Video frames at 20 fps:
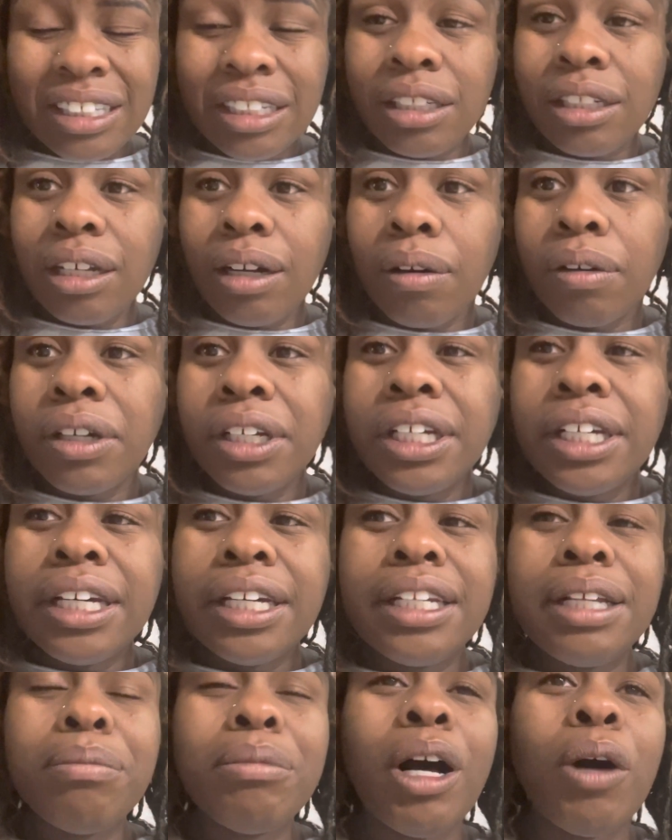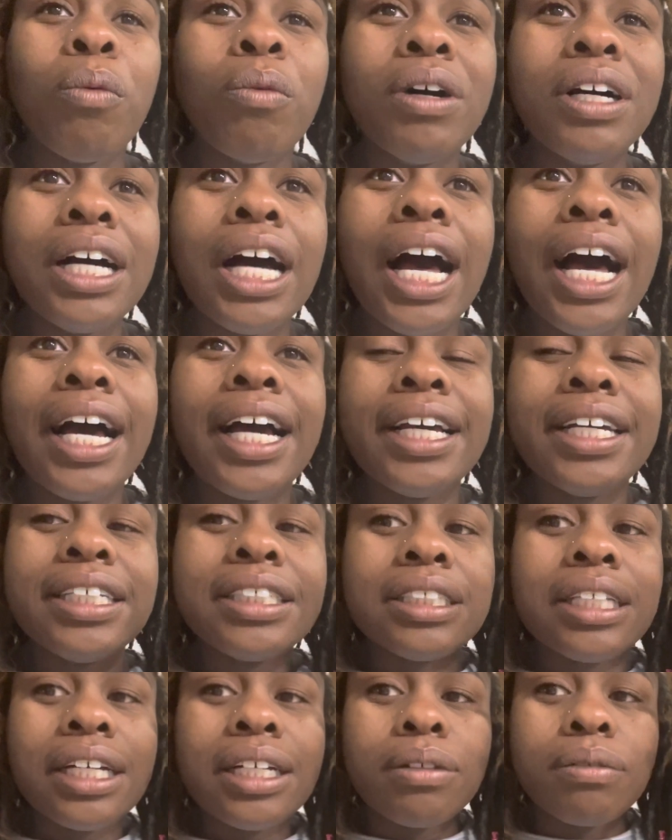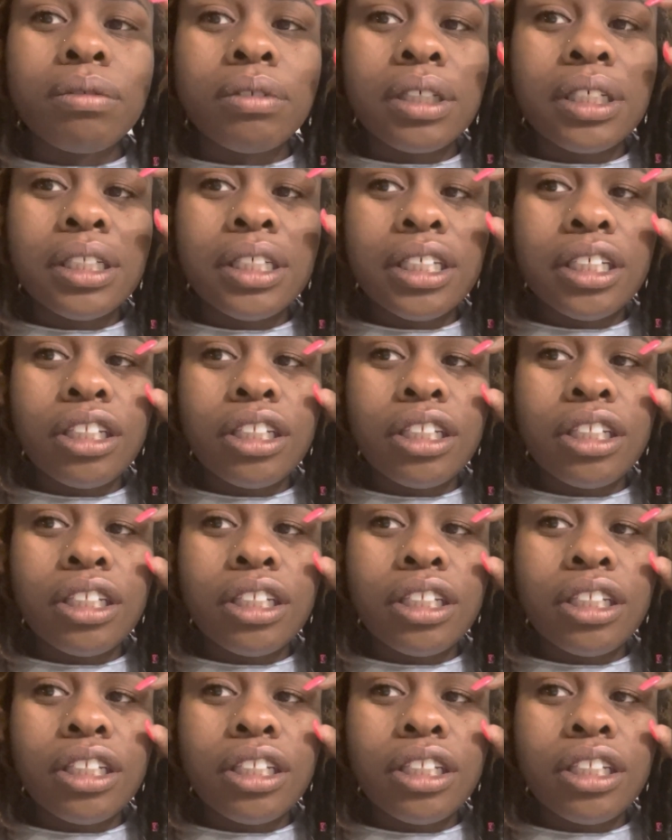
No. And then my one eye is like really